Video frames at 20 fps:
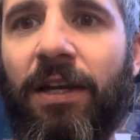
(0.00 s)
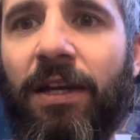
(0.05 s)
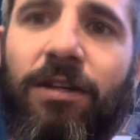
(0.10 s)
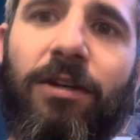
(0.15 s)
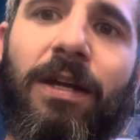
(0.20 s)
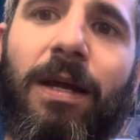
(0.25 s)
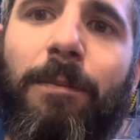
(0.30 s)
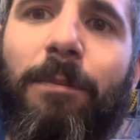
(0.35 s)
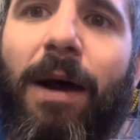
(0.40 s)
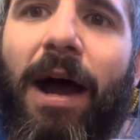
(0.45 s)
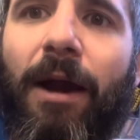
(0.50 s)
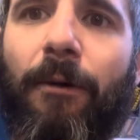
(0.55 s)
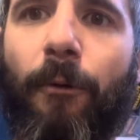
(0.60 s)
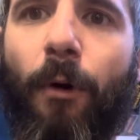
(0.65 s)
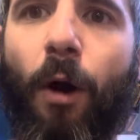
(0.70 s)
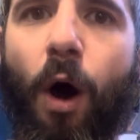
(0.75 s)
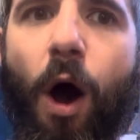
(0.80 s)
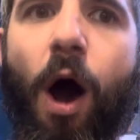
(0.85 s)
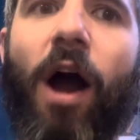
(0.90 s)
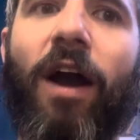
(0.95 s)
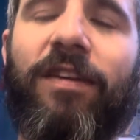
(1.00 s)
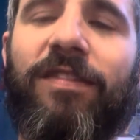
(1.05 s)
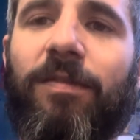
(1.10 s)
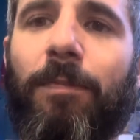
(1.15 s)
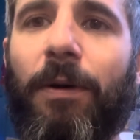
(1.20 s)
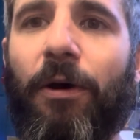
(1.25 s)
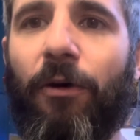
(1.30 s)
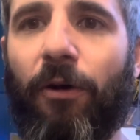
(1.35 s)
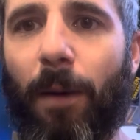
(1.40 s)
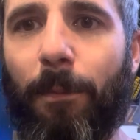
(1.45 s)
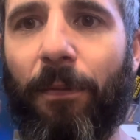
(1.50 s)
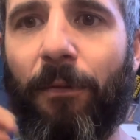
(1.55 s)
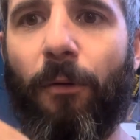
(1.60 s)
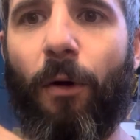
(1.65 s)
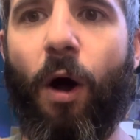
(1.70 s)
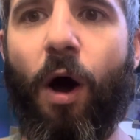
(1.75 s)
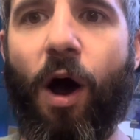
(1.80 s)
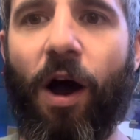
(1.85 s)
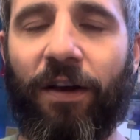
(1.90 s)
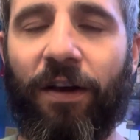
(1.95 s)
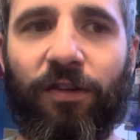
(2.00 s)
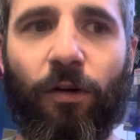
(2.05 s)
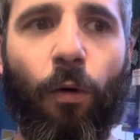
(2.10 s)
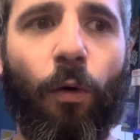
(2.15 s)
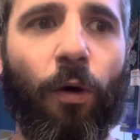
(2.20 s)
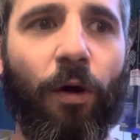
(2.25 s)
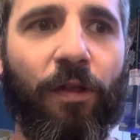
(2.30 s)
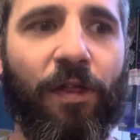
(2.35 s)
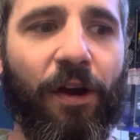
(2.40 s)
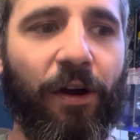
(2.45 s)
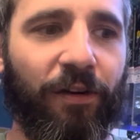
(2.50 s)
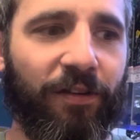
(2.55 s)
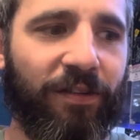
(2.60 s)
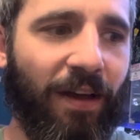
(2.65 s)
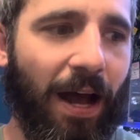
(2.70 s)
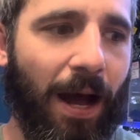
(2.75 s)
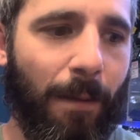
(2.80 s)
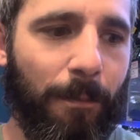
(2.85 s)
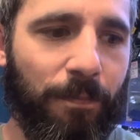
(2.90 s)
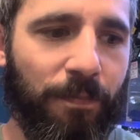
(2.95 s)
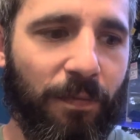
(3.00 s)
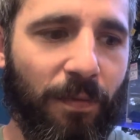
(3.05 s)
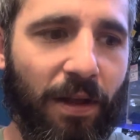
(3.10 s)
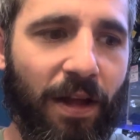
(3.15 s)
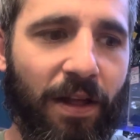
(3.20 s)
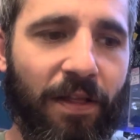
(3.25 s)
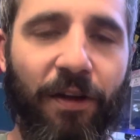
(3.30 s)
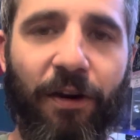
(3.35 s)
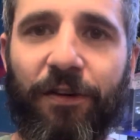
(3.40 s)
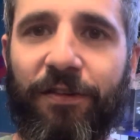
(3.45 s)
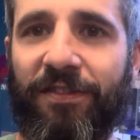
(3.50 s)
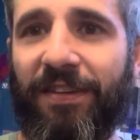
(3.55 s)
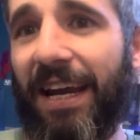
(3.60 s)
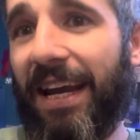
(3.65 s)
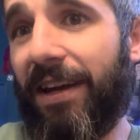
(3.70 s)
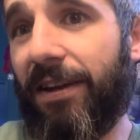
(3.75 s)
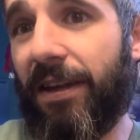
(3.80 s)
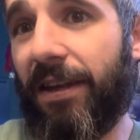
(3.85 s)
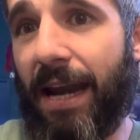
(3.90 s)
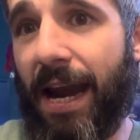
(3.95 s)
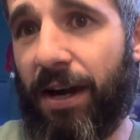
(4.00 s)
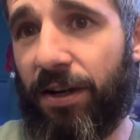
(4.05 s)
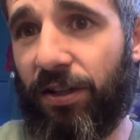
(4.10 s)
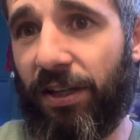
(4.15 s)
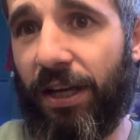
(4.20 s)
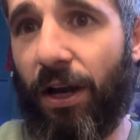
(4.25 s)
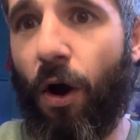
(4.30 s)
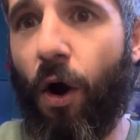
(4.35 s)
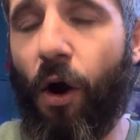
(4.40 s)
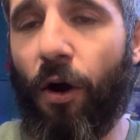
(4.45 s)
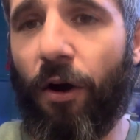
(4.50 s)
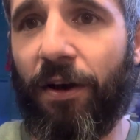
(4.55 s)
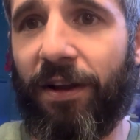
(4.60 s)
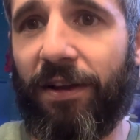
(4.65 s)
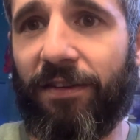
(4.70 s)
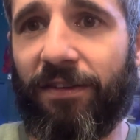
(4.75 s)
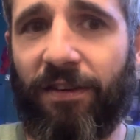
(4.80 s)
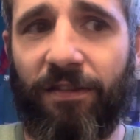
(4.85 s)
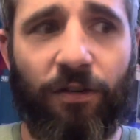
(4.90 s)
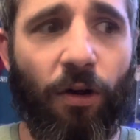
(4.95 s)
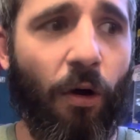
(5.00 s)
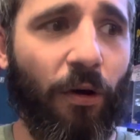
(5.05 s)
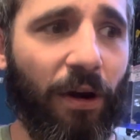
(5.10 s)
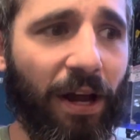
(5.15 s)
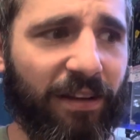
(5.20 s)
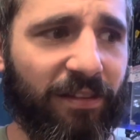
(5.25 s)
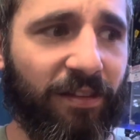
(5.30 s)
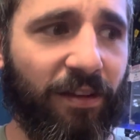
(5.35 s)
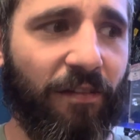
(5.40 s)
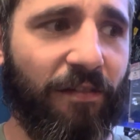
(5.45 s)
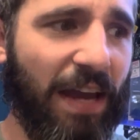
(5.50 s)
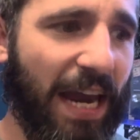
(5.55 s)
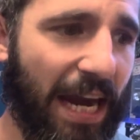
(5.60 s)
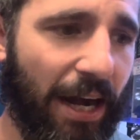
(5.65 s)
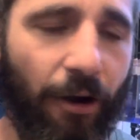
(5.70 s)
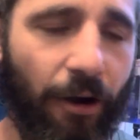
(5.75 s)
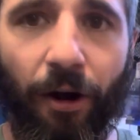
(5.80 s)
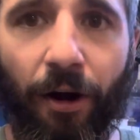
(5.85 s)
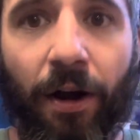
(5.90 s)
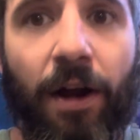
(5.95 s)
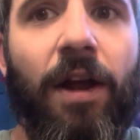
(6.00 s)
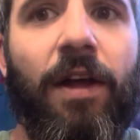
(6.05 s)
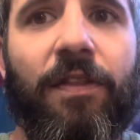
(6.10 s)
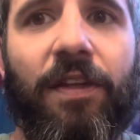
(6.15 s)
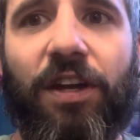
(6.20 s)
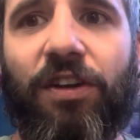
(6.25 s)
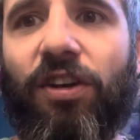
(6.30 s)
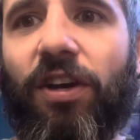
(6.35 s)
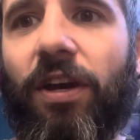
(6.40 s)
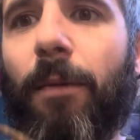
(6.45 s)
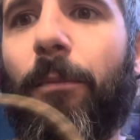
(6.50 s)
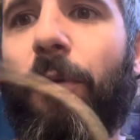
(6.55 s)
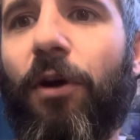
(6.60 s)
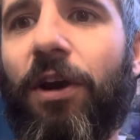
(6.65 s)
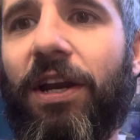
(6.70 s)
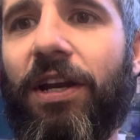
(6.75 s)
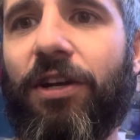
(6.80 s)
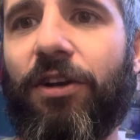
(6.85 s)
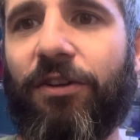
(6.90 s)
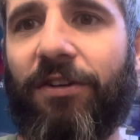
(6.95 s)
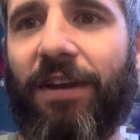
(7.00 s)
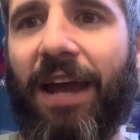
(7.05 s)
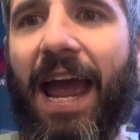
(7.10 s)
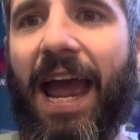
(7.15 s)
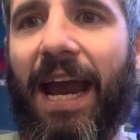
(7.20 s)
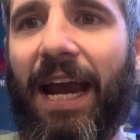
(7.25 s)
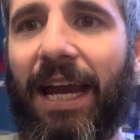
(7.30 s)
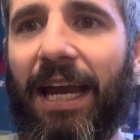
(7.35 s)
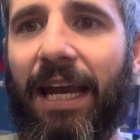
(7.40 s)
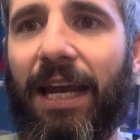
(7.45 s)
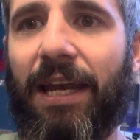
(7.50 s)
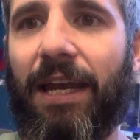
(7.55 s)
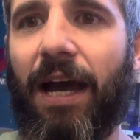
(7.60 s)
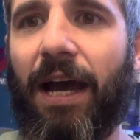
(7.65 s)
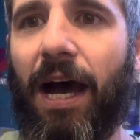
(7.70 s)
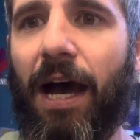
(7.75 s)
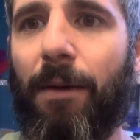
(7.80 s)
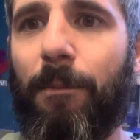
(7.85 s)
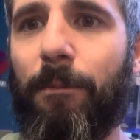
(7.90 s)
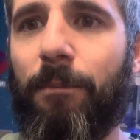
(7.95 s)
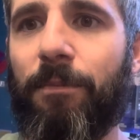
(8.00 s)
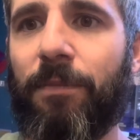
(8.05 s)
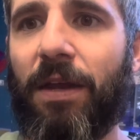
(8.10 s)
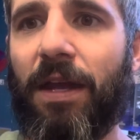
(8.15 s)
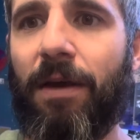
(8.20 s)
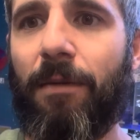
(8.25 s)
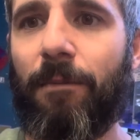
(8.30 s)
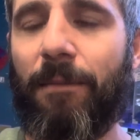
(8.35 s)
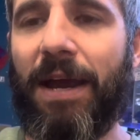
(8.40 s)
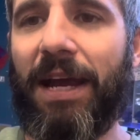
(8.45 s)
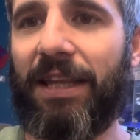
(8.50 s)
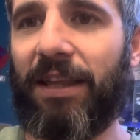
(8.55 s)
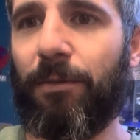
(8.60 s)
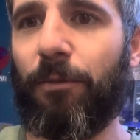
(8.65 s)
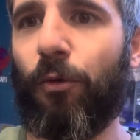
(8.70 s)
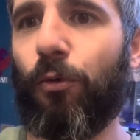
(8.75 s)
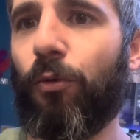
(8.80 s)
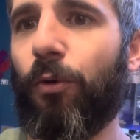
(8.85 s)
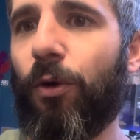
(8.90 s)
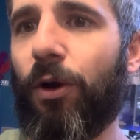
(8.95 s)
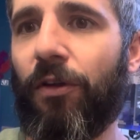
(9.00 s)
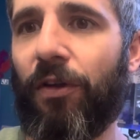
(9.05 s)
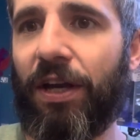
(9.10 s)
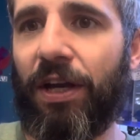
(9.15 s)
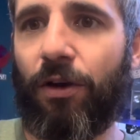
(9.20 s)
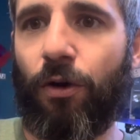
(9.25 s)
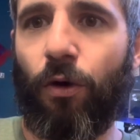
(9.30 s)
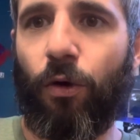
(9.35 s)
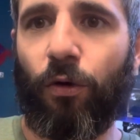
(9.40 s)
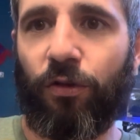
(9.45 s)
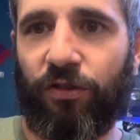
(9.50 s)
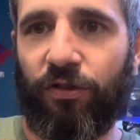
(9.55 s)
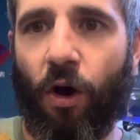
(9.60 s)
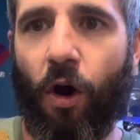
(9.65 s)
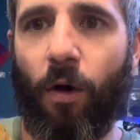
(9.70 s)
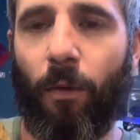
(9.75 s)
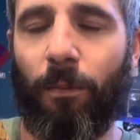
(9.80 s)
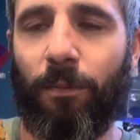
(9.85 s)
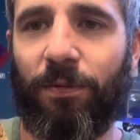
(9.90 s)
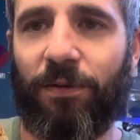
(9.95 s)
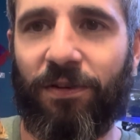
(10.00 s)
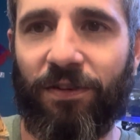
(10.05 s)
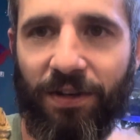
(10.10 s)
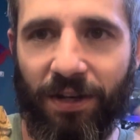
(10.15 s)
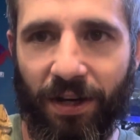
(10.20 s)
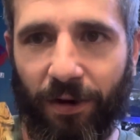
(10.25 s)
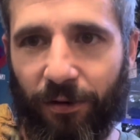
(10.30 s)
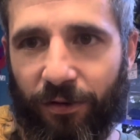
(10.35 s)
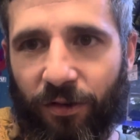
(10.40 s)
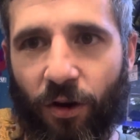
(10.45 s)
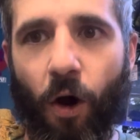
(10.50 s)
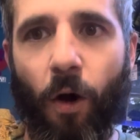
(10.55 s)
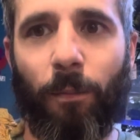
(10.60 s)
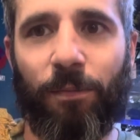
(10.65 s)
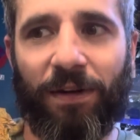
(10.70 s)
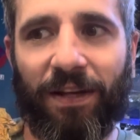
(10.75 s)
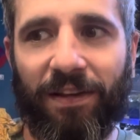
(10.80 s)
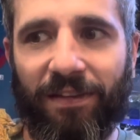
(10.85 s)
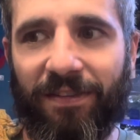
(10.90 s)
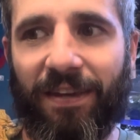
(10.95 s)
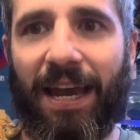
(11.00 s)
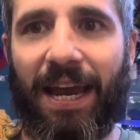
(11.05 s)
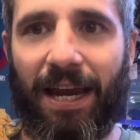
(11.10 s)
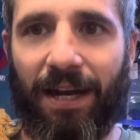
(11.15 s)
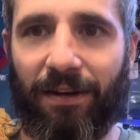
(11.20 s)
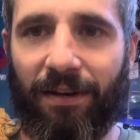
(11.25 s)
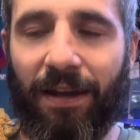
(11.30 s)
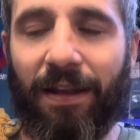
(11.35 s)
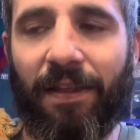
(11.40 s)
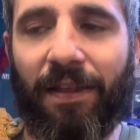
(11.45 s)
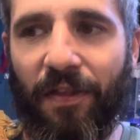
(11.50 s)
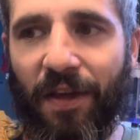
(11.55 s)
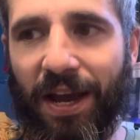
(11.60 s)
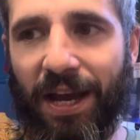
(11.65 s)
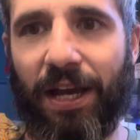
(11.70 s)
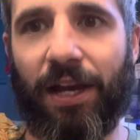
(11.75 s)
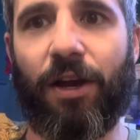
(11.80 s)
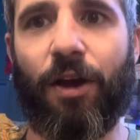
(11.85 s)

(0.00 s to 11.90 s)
You can buy rocks, build up the rocks, or there's sand that actually hardens. It's called excavator that you can put in your tank and make them a really cool sculpted sand that they can